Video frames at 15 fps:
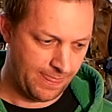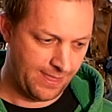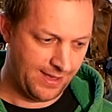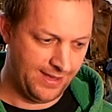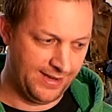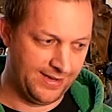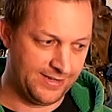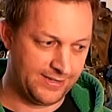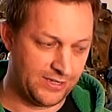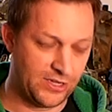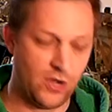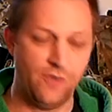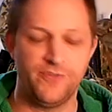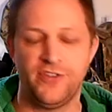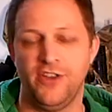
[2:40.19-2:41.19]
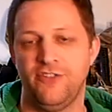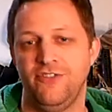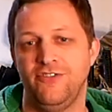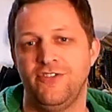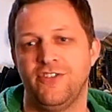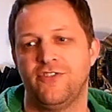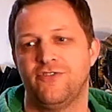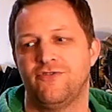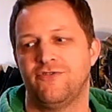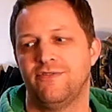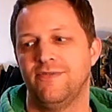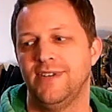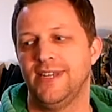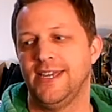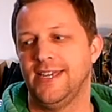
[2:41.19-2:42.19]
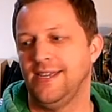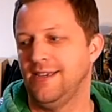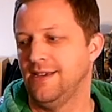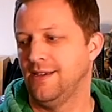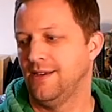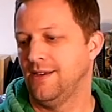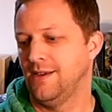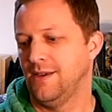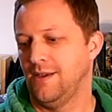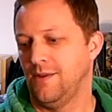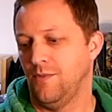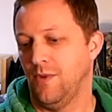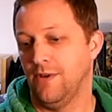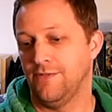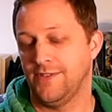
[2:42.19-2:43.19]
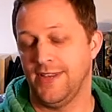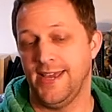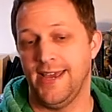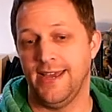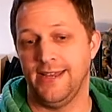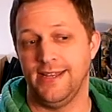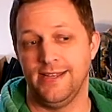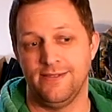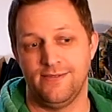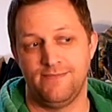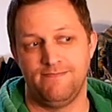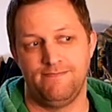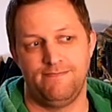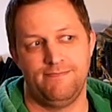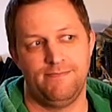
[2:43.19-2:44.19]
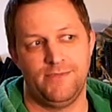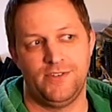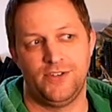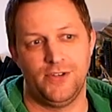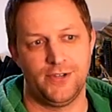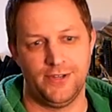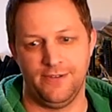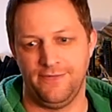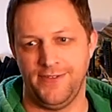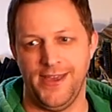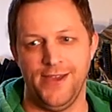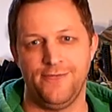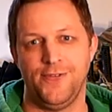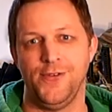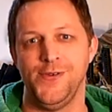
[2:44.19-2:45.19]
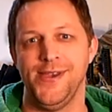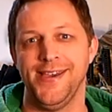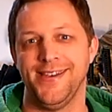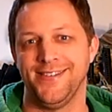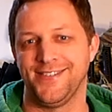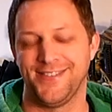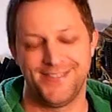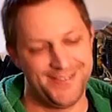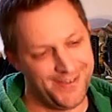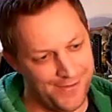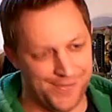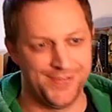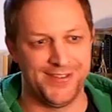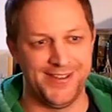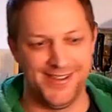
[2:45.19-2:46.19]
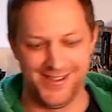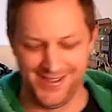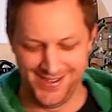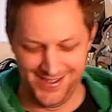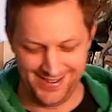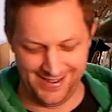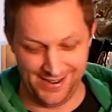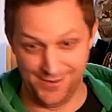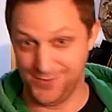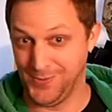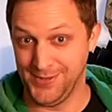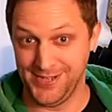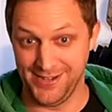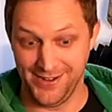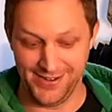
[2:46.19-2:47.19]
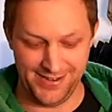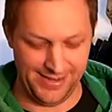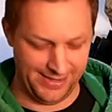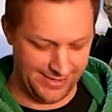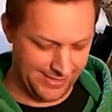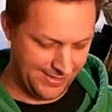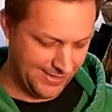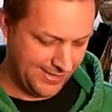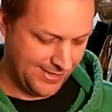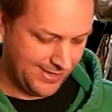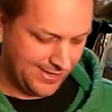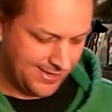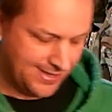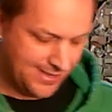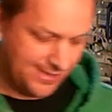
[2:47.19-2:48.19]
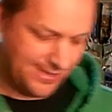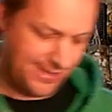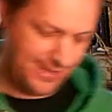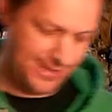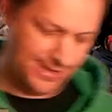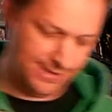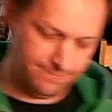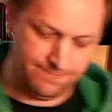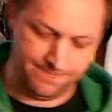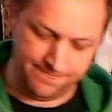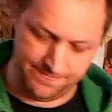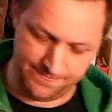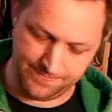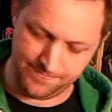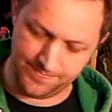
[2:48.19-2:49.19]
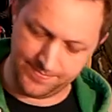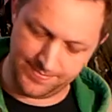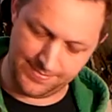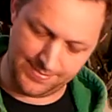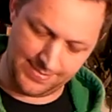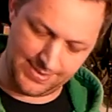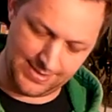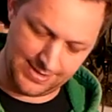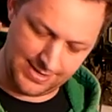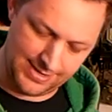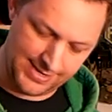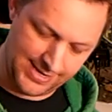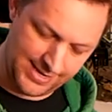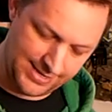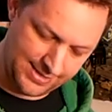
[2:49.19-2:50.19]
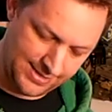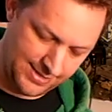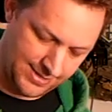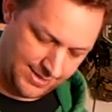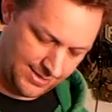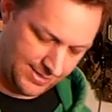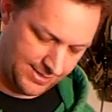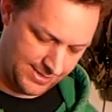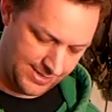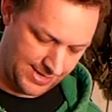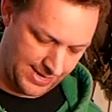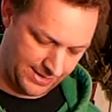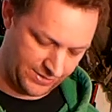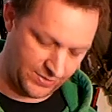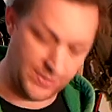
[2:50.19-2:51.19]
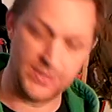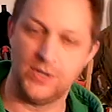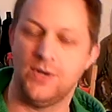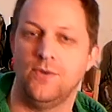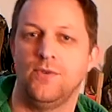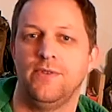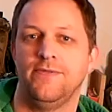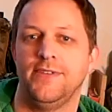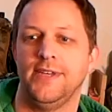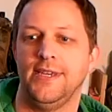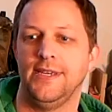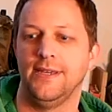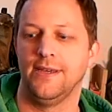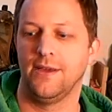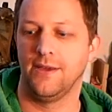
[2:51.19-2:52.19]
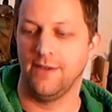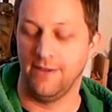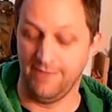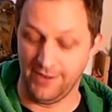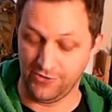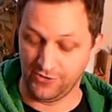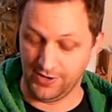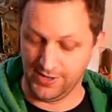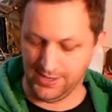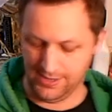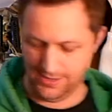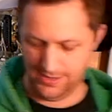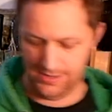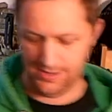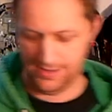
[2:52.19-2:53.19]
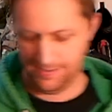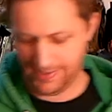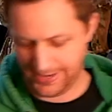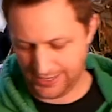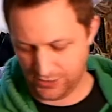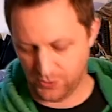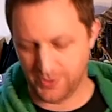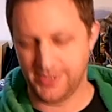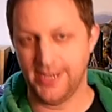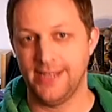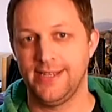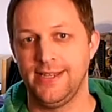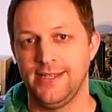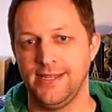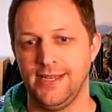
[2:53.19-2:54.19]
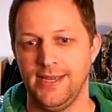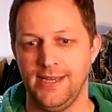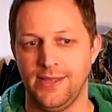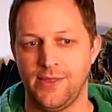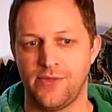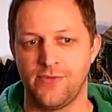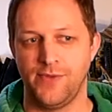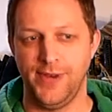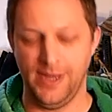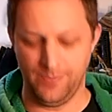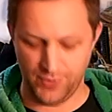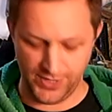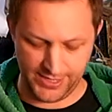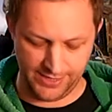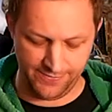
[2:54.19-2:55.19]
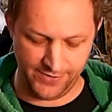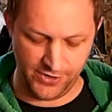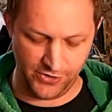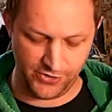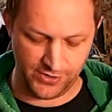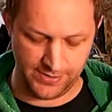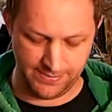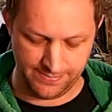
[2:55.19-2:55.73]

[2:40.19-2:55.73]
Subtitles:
then the conversation just really went from there, and it took a fair few years, obviously. Now it's 2019. And then, yeah, so I got hold of eventually, back in 2018, the 3D printed version.